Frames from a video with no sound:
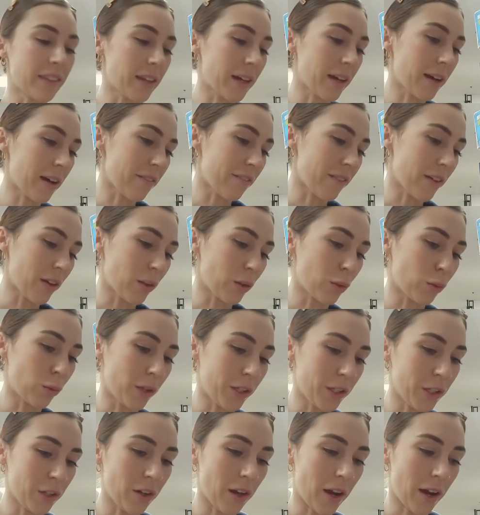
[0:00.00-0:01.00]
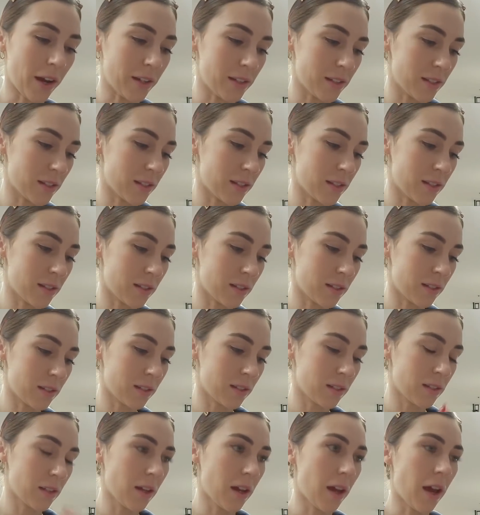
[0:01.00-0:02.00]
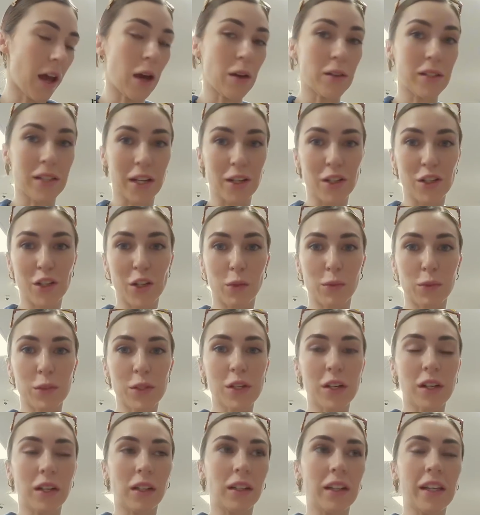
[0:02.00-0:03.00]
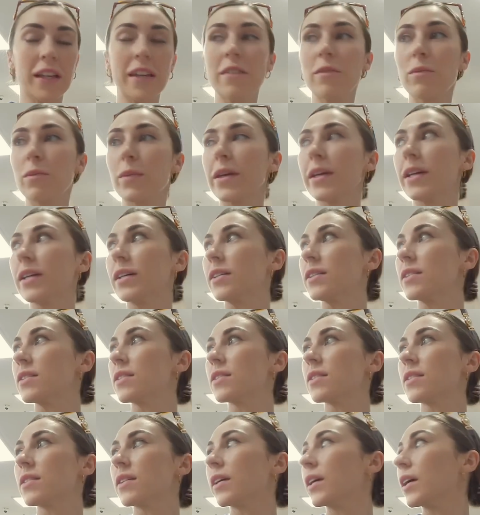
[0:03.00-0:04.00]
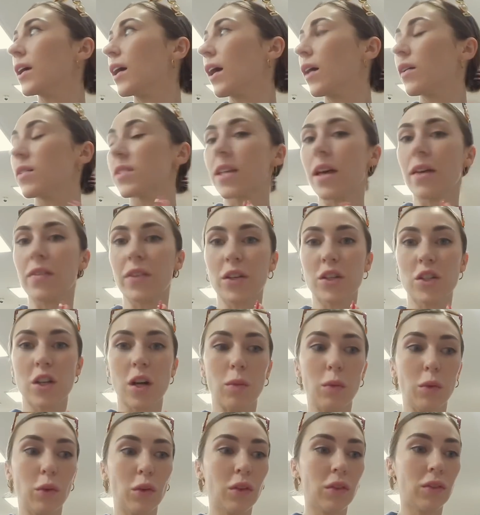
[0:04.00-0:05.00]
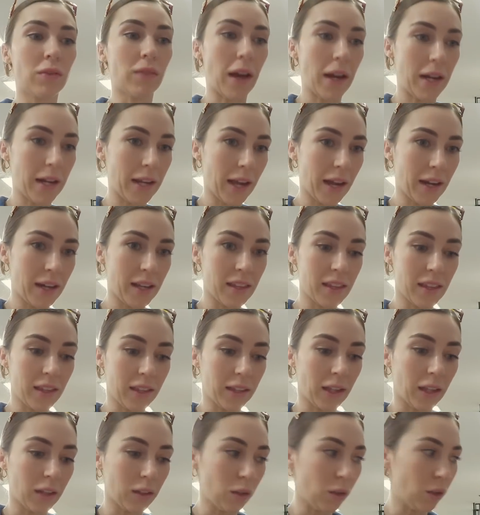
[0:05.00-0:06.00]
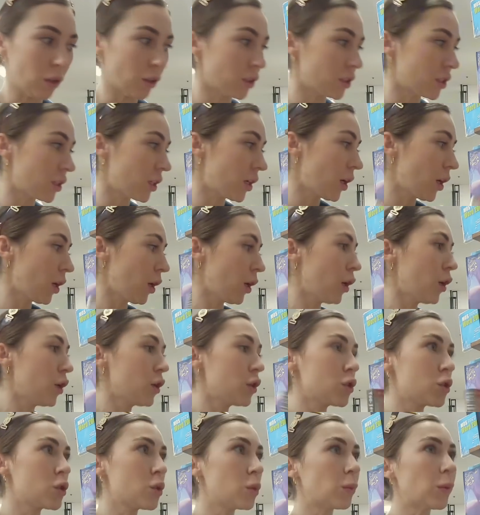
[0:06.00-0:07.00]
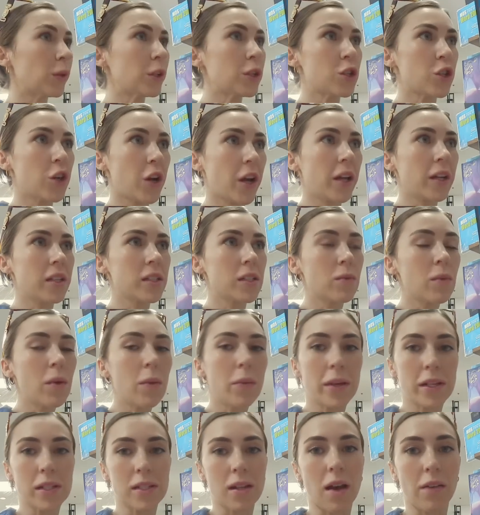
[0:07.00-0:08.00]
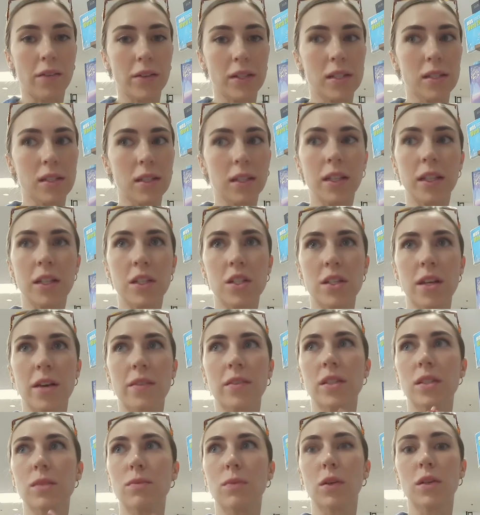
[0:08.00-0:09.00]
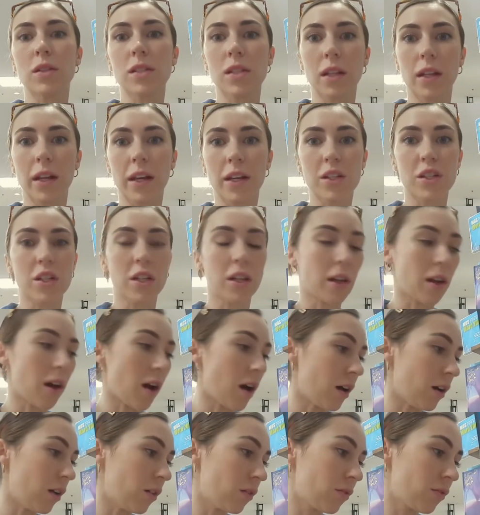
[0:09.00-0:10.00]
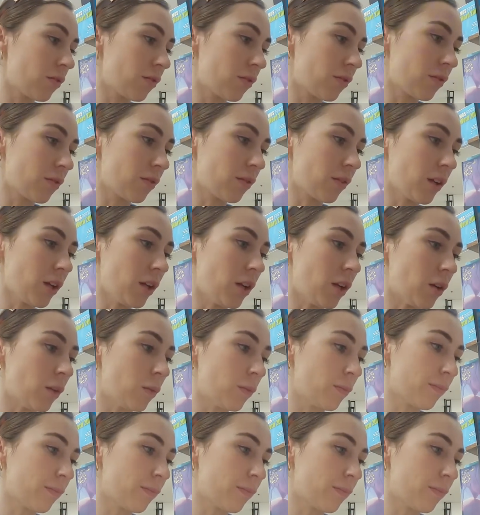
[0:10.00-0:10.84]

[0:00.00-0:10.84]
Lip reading: think I found the one, you guys. I was actually almost gonna leave because I was having trouble finding anything that looked super intriguing to me, because obviously they just have a small selection of, you know,